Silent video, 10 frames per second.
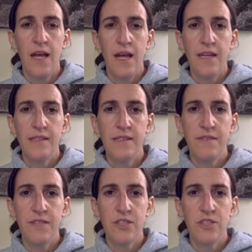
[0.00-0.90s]
And I see
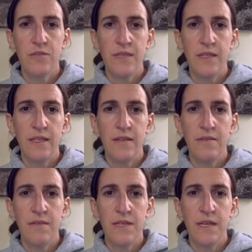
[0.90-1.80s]
fiction reading,
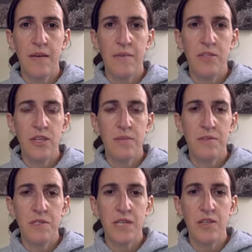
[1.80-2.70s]
recap in
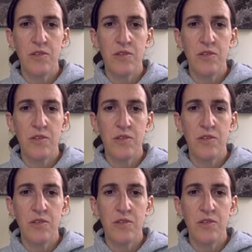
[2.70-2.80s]
chapters 8